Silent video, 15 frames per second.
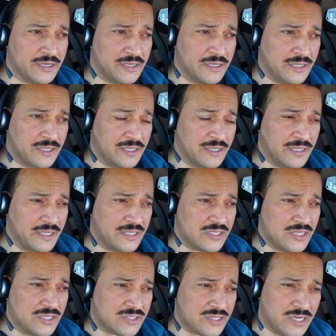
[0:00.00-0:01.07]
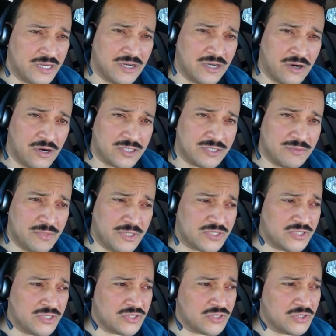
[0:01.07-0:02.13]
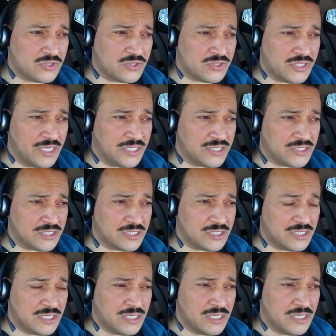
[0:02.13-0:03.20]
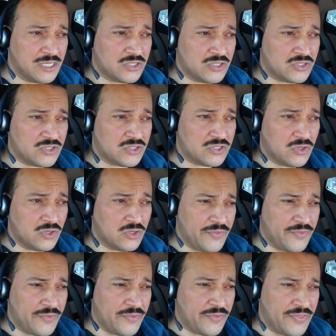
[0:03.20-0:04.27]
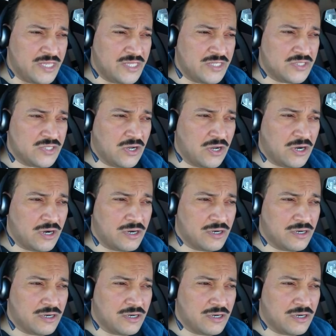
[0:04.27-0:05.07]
It's kind of hard to miss the association. So these are